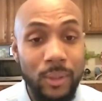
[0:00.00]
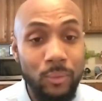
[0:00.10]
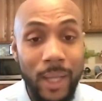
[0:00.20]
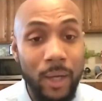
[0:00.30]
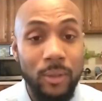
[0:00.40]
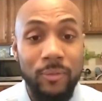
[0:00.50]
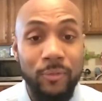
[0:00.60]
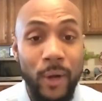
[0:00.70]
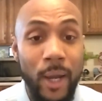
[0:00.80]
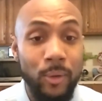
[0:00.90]
not going to
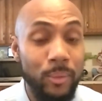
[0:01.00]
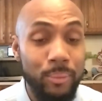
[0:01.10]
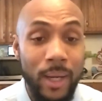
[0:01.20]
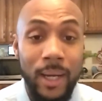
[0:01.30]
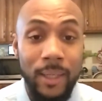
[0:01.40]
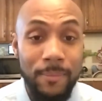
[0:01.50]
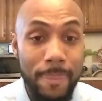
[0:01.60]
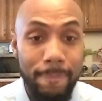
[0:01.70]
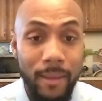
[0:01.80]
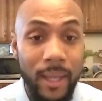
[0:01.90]
frown upon
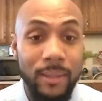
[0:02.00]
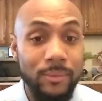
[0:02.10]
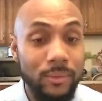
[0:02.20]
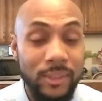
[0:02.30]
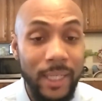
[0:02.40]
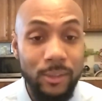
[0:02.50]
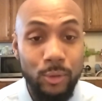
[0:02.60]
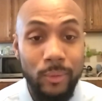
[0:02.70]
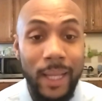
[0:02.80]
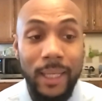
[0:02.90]
and take
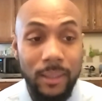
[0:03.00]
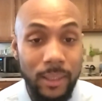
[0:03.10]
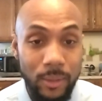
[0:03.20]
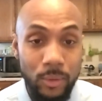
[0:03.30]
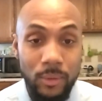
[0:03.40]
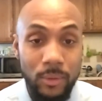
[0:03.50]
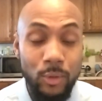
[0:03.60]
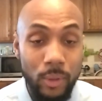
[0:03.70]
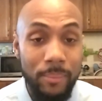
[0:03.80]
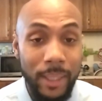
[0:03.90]
too lightly. You
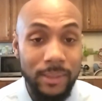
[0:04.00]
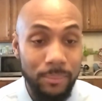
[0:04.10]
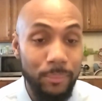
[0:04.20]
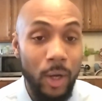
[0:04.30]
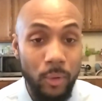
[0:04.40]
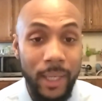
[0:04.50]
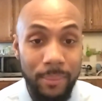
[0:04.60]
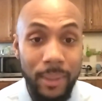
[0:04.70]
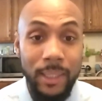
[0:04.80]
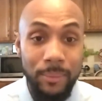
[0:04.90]
can make some okay
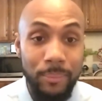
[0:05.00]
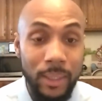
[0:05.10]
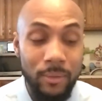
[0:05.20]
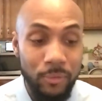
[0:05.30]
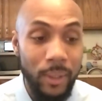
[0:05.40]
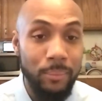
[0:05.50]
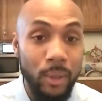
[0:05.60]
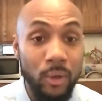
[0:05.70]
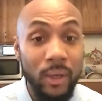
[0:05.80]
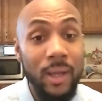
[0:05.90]
money being a freight
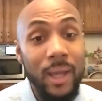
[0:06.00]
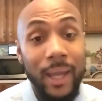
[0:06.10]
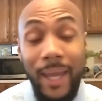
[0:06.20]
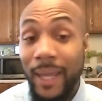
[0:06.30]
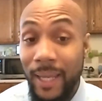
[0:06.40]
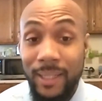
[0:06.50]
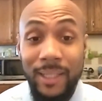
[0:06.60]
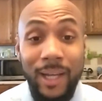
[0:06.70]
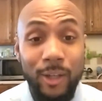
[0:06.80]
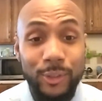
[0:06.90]
broker, and
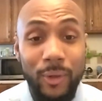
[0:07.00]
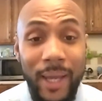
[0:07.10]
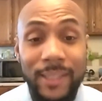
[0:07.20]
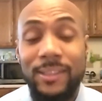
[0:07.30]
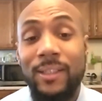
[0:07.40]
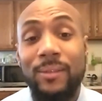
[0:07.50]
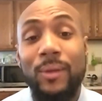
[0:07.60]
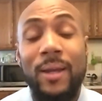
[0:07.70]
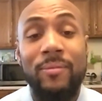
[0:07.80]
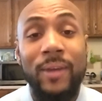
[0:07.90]
it also has the
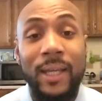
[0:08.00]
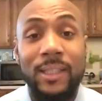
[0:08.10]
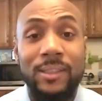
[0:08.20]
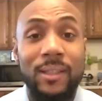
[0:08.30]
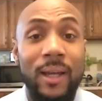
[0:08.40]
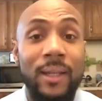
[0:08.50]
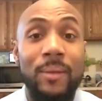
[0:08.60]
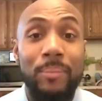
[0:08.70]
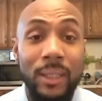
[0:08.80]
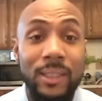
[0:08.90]
advantage and
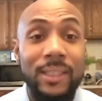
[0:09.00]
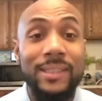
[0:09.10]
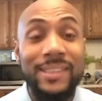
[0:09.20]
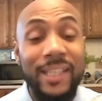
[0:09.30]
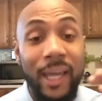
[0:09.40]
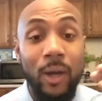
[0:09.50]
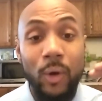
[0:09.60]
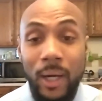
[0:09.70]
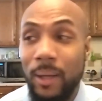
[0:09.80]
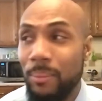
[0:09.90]
ability to scale
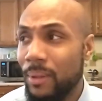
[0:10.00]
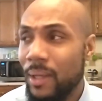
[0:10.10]
up.